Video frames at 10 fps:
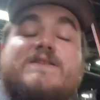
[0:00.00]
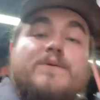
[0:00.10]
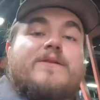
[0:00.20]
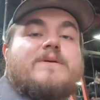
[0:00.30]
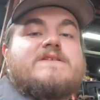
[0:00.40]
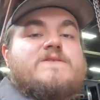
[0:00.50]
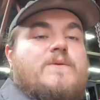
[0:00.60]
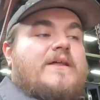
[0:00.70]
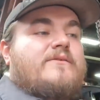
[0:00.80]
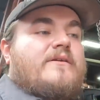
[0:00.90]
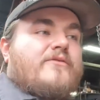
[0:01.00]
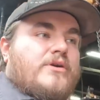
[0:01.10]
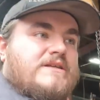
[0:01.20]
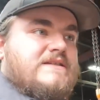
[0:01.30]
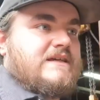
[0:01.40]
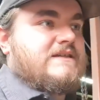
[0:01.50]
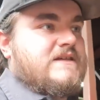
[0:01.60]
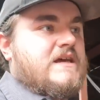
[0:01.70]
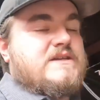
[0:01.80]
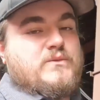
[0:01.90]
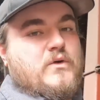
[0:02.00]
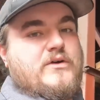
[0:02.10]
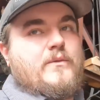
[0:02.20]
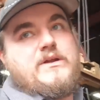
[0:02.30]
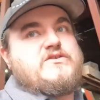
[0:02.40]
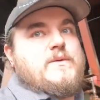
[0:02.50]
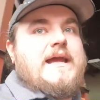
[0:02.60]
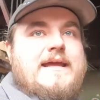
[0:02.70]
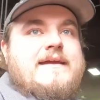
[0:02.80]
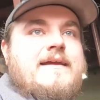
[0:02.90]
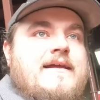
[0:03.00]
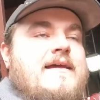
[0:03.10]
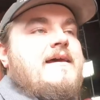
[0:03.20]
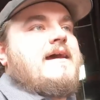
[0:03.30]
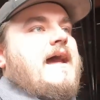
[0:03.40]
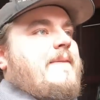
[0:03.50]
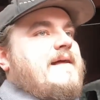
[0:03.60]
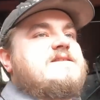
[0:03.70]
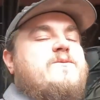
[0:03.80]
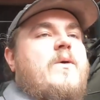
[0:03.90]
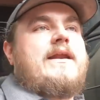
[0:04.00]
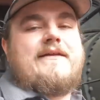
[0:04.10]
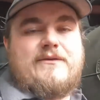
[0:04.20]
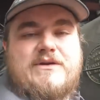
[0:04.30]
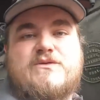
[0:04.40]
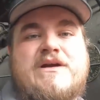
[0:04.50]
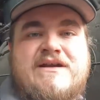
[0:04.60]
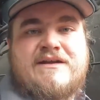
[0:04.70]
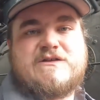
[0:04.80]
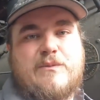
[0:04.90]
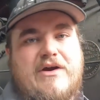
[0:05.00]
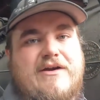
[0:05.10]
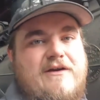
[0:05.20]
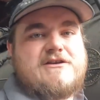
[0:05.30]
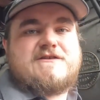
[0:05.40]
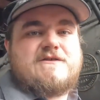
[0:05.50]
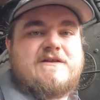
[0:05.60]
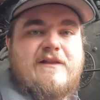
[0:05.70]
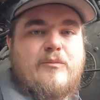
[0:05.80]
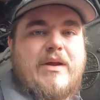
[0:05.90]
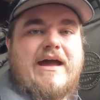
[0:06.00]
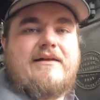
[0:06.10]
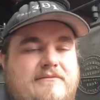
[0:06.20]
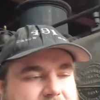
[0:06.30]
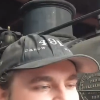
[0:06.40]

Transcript: That's one of the reasons why 346 has worn a Ridgway, and that's what the Ridgway Spark Arrester is all about.